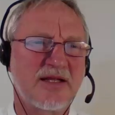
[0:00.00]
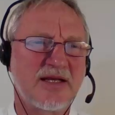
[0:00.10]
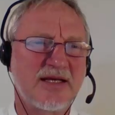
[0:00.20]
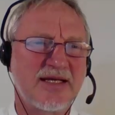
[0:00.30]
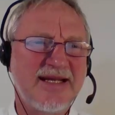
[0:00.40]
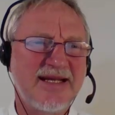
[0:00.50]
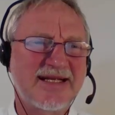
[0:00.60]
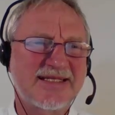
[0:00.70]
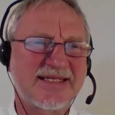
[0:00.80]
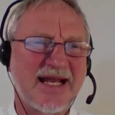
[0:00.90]
the
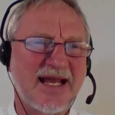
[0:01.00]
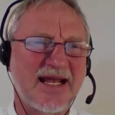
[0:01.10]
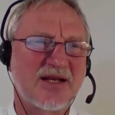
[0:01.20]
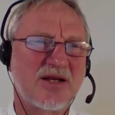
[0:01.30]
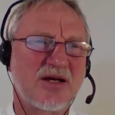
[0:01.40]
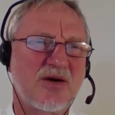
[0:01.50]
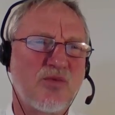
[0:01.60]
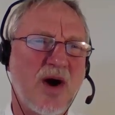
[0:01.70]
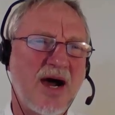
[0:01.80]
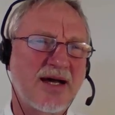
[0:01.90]
X and
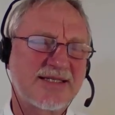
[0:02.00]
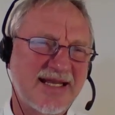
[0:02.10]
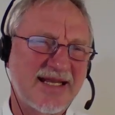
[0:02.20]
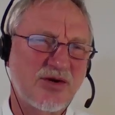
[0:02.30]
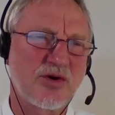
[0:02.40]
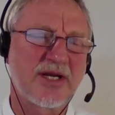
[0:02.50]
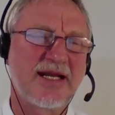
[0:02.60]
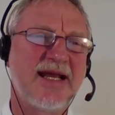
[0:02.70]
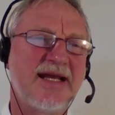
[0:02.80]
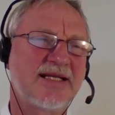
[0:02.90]
Z
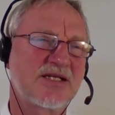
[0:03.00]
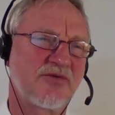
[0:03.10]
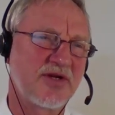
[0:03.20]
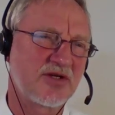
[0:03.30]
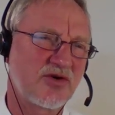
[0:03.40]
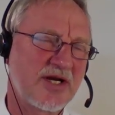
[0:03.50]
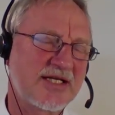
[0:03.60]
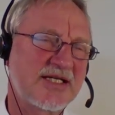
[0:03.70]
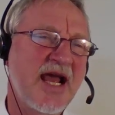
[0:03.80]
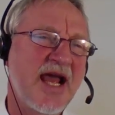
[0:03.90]
coordinate is of
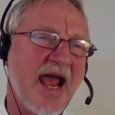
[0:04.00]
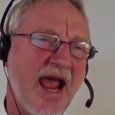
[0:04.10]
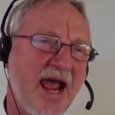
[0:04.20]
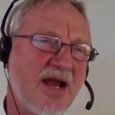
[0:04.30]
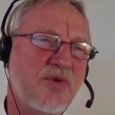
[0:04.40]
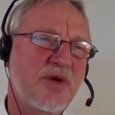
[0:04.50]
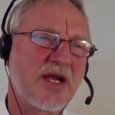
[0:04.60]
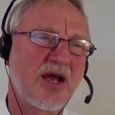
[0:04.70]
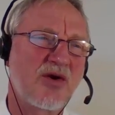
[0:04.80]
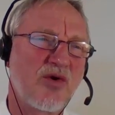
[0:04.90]
interest, and we
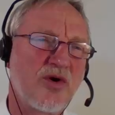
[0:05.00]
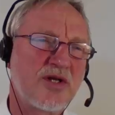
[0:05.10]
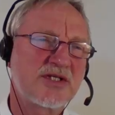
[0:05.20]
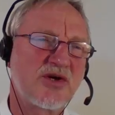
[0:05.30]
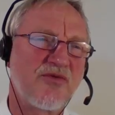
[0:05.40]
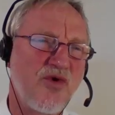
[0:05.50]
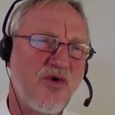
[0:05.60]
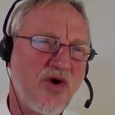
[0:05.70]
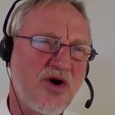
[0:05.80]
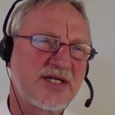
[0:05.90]
can also
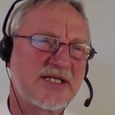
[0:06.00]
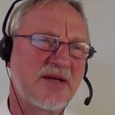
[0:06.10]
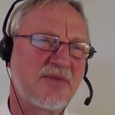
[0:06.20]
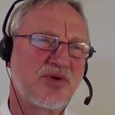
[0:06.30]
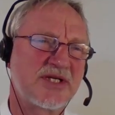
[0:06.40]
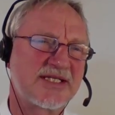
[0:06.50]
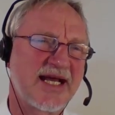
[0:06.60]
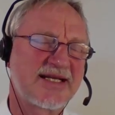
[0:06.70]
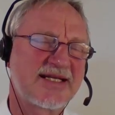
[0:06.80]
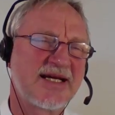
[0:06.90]
first input
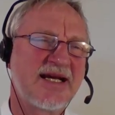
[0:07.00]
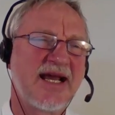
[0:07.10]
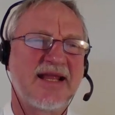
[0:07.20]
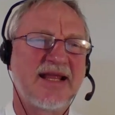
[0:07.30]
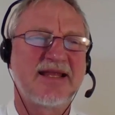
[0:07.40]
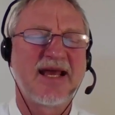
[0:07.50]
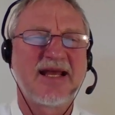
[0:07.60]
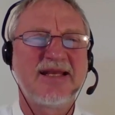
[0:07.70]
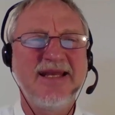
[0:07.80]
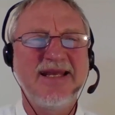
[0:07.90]
Z and
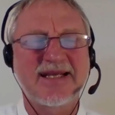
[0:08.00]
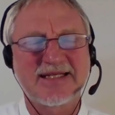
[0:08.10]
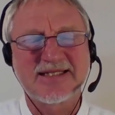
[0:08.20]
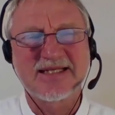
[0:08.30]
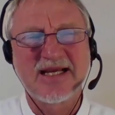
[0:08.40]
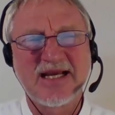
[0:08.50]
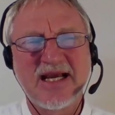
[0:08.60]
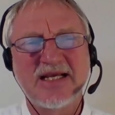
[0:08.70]
then X.